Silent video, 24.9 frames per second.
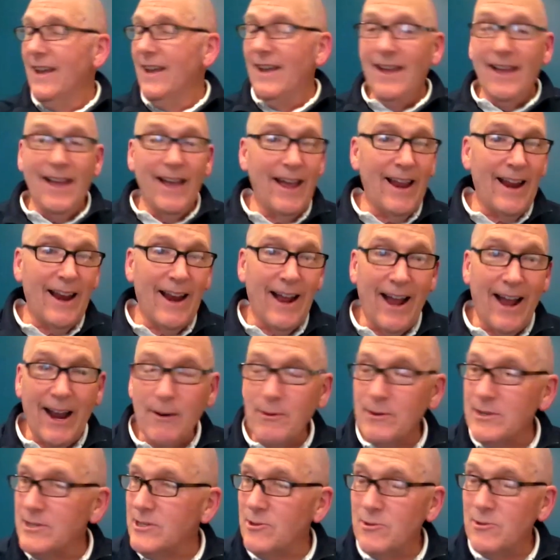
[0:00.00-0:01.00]
And I
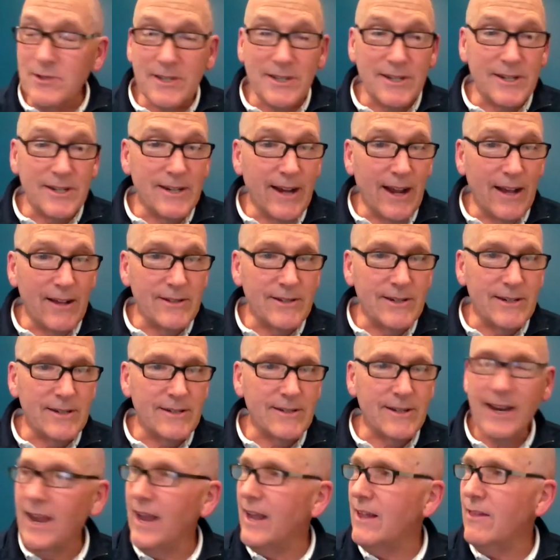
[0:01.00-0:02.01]
always use this analogy.
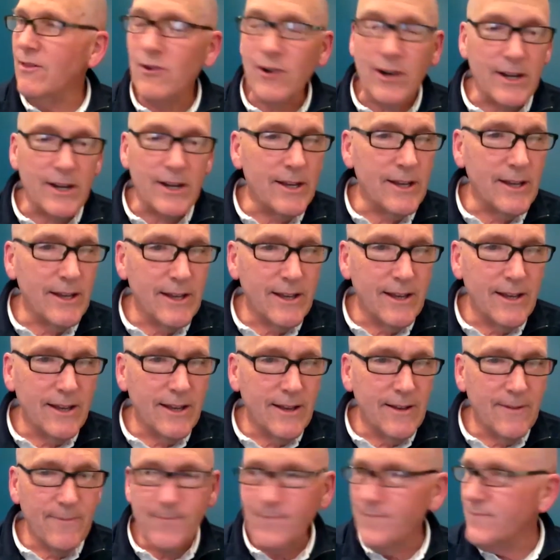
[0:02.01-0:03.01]
It's like, hey, look,
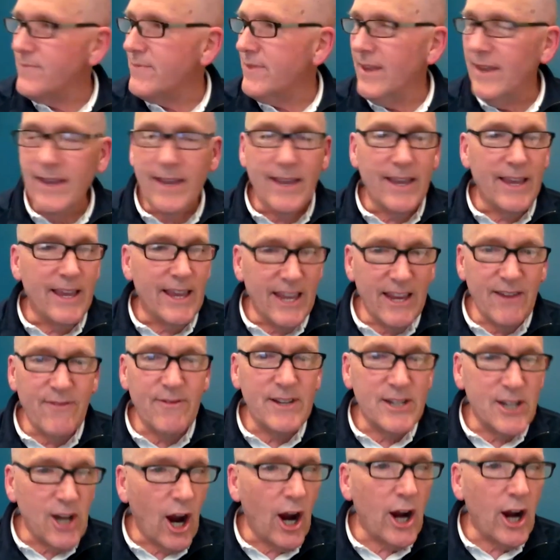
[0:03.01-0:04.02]

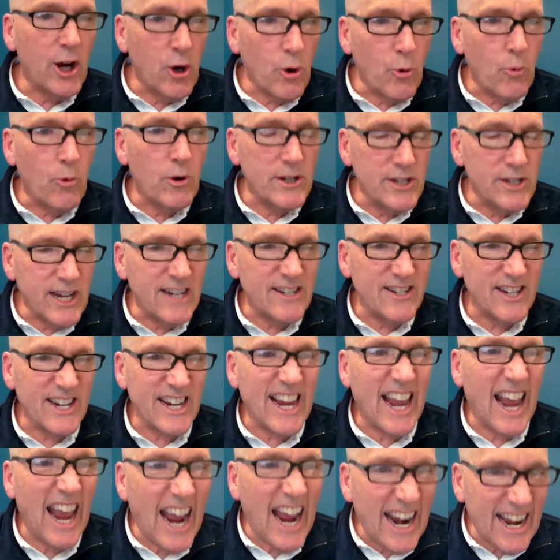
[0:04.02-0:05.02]
even Tiger Woods has a
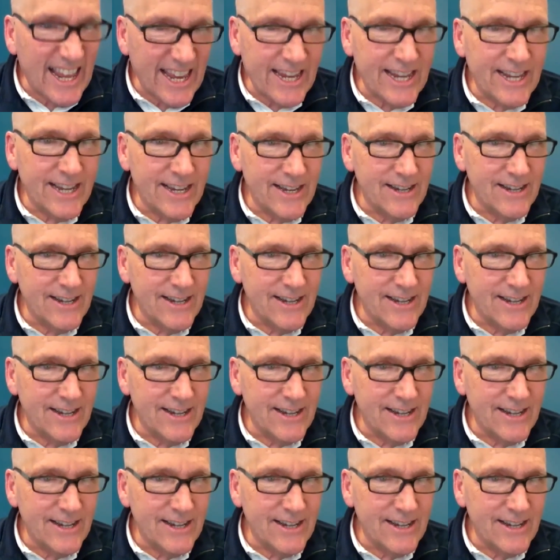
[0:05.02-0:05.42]
caddy,